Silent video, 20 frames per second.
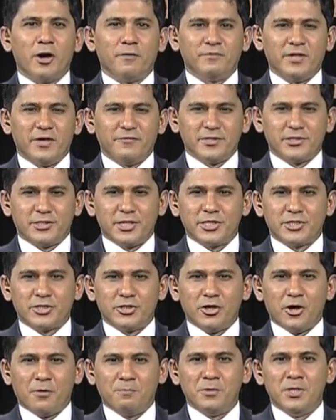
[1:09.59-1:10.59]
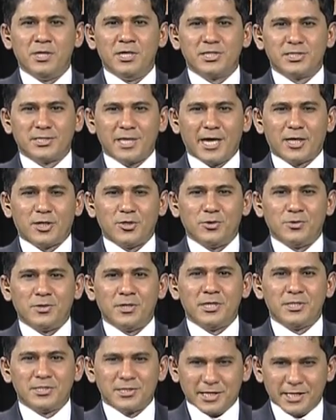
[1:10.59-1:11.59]
of devastation of cyclone
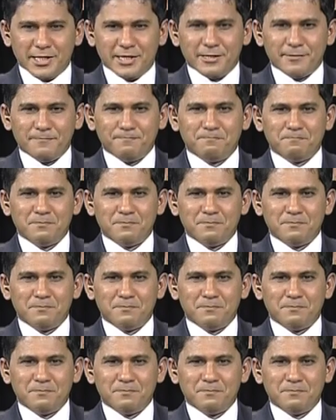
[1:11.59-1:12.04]
Sidr.